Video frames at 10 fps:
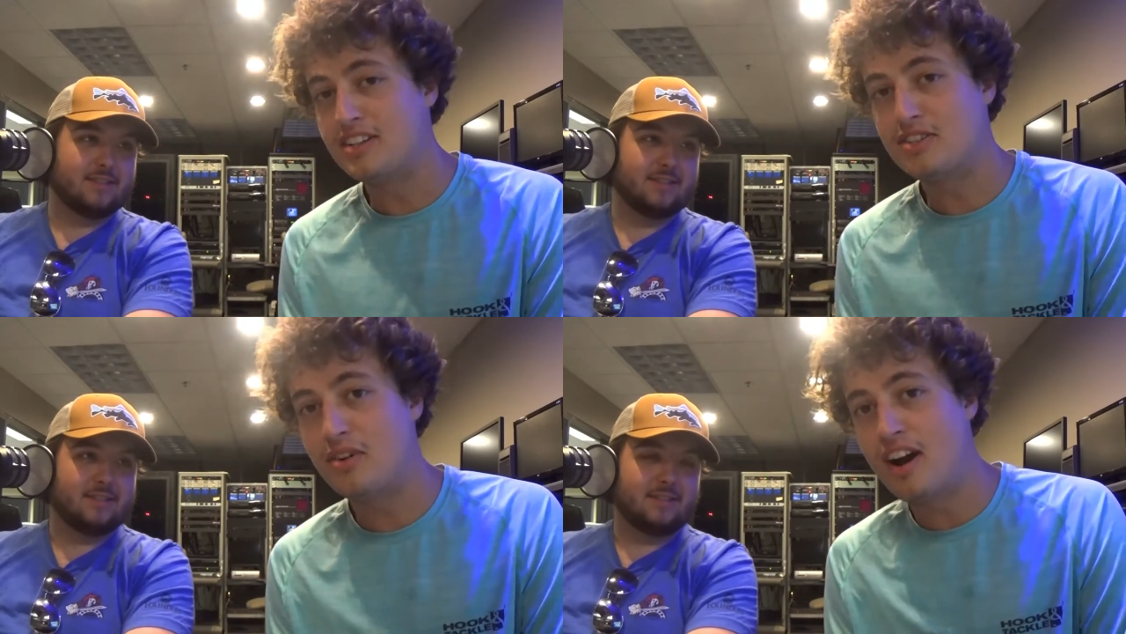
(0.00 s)

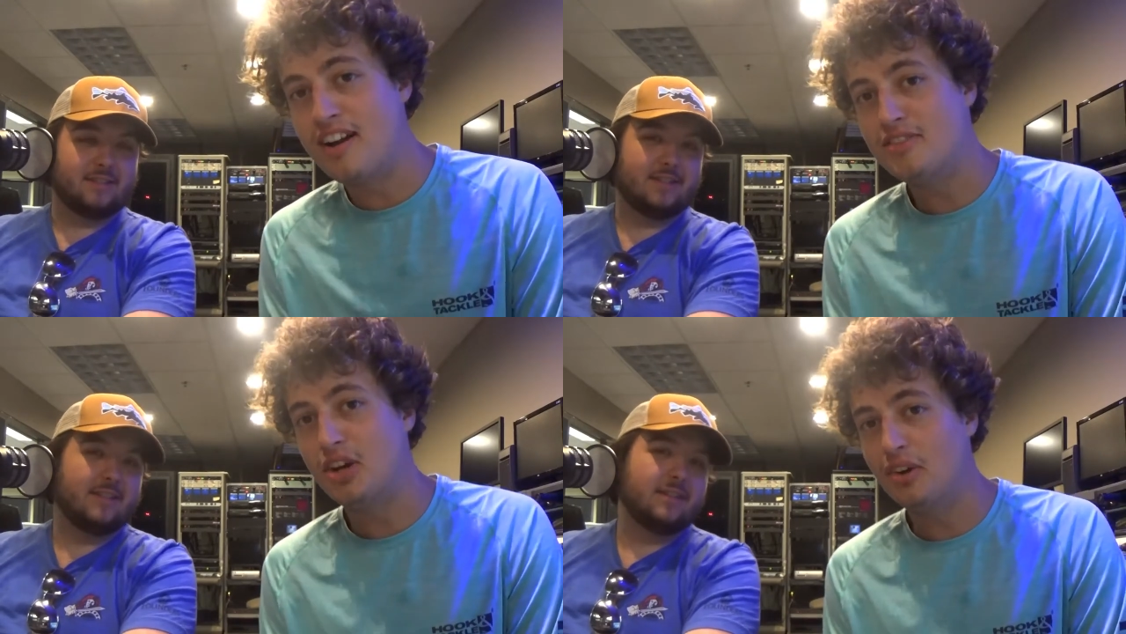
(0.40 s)
Speaker 1: so
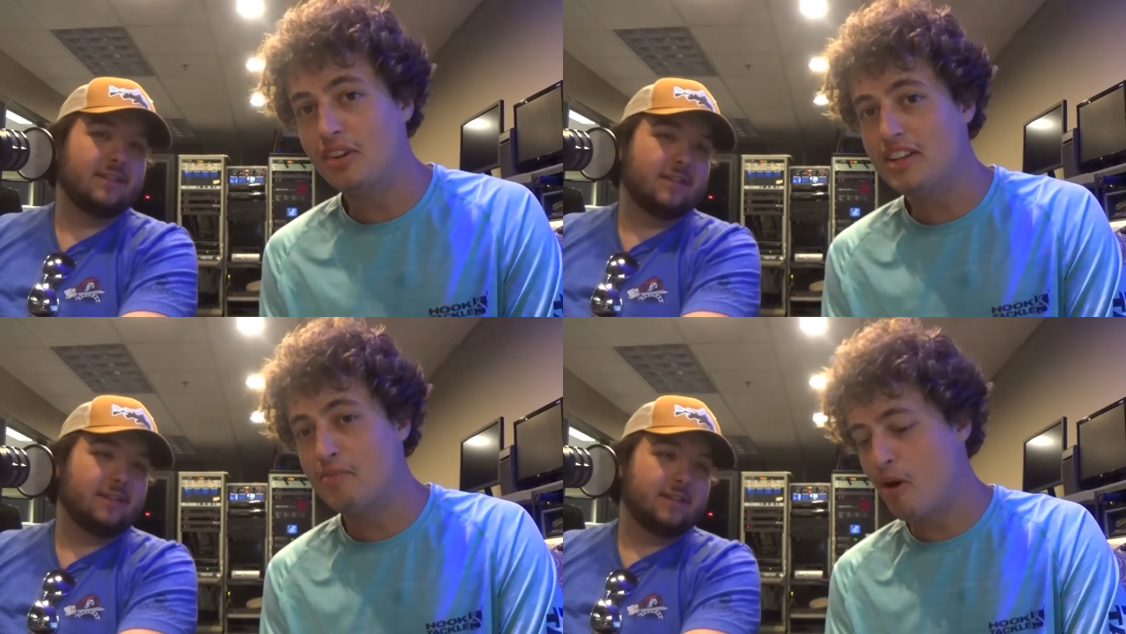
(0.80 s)
I
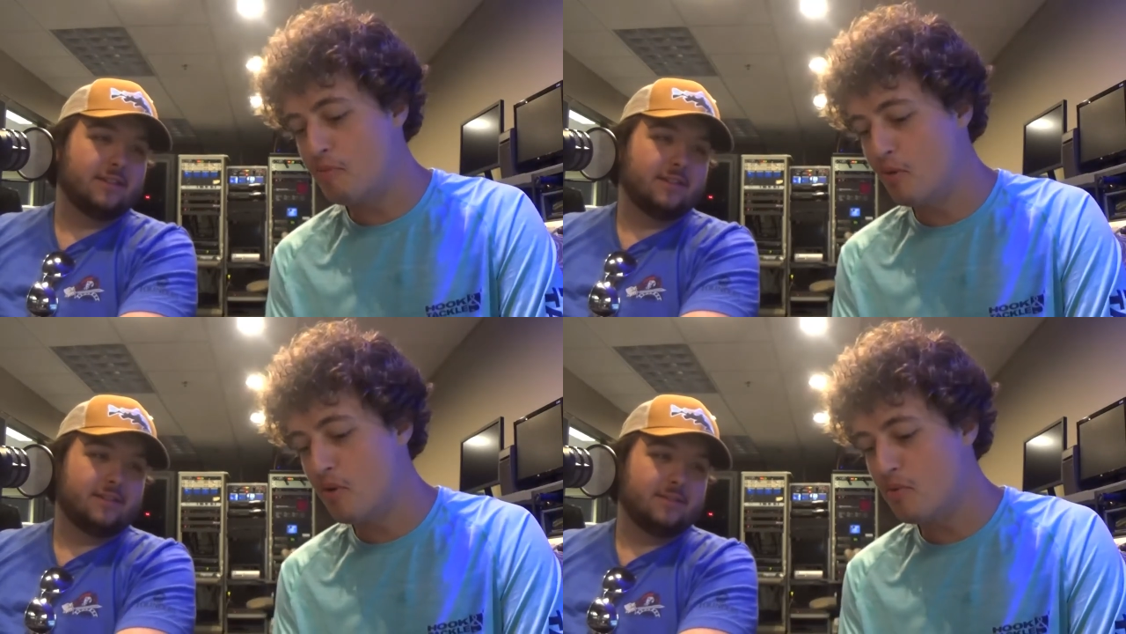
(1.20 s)
totally am
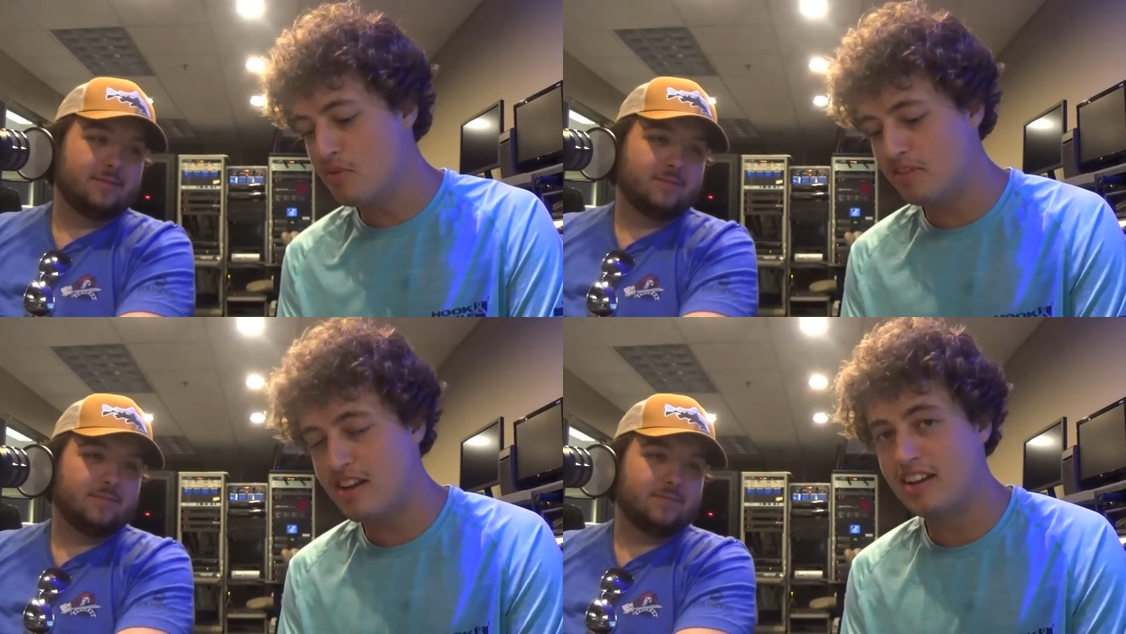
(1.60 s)
on board
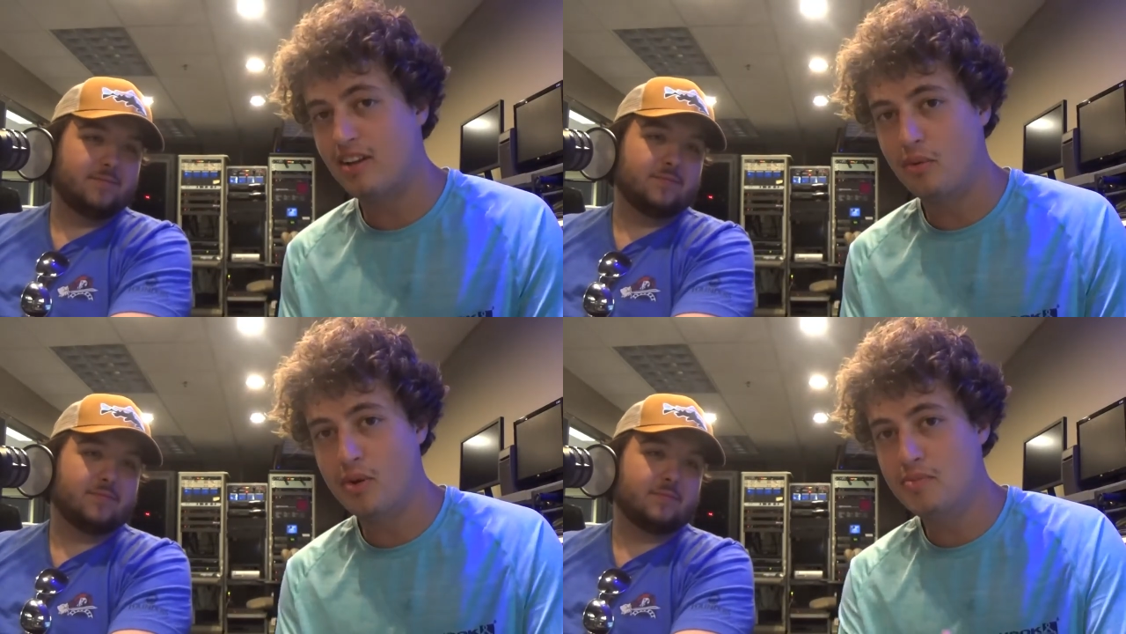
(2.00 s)
with
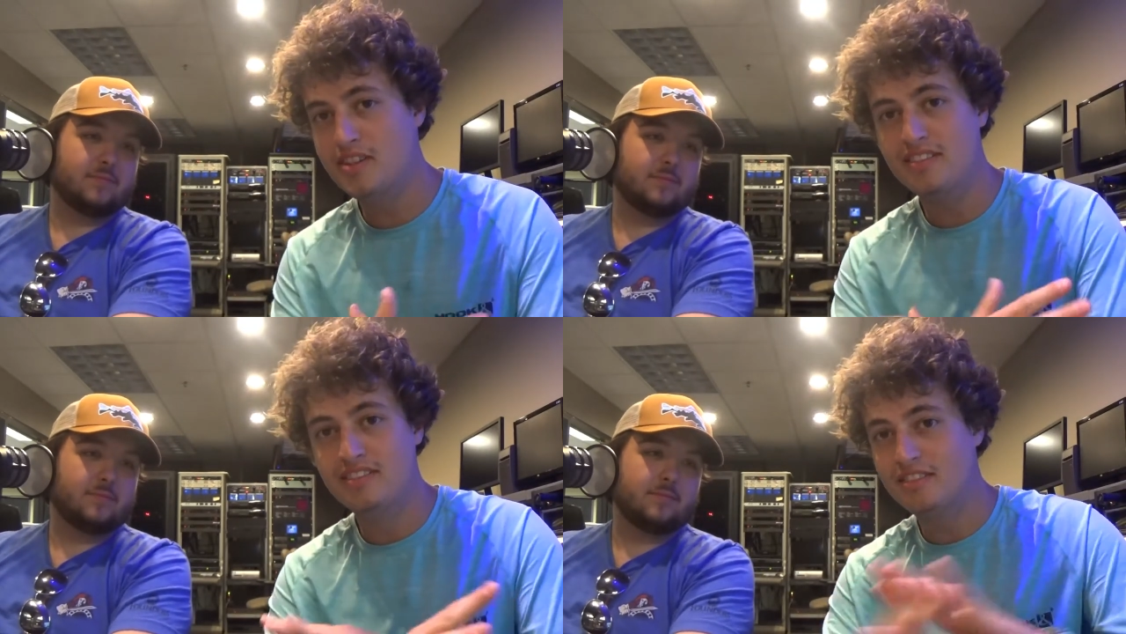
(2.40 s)
like
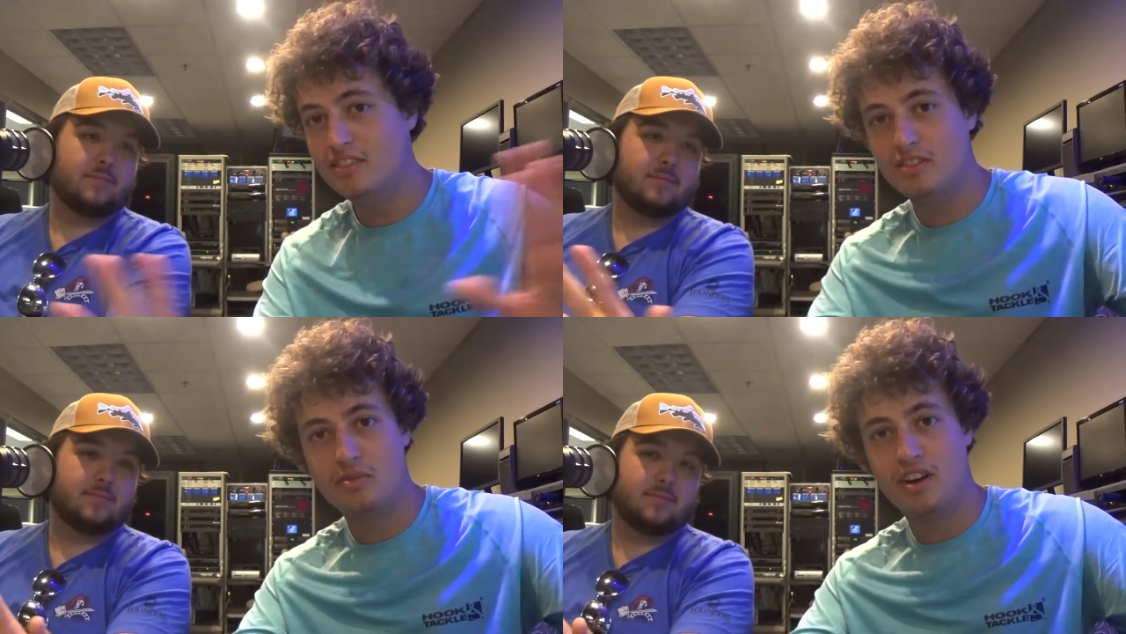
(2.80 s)
women.
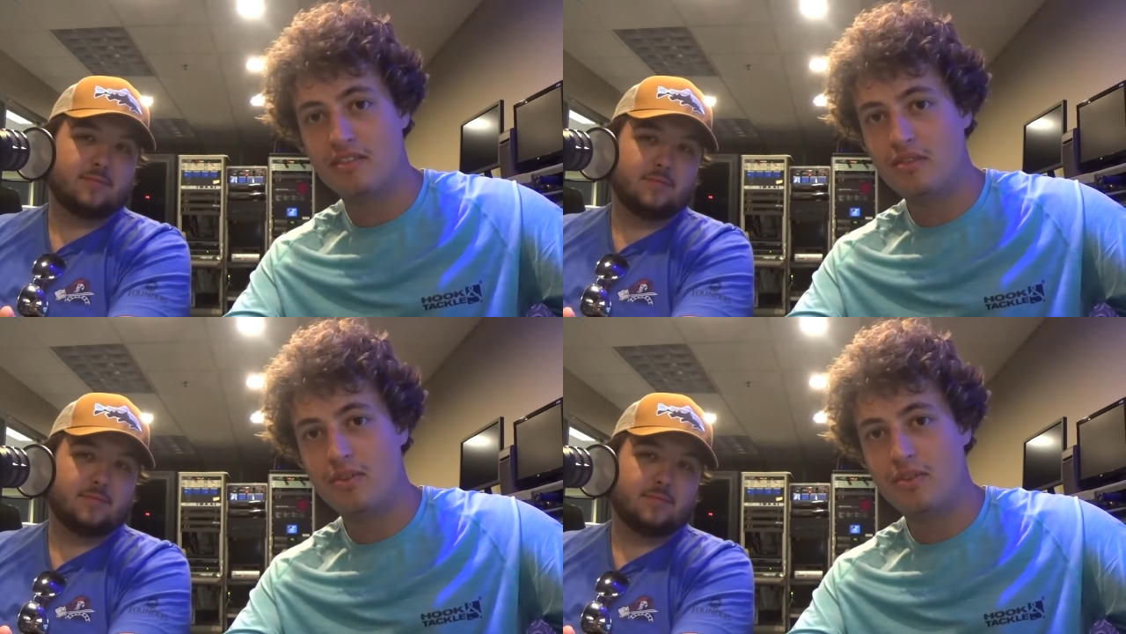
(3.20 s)
You can do whatever you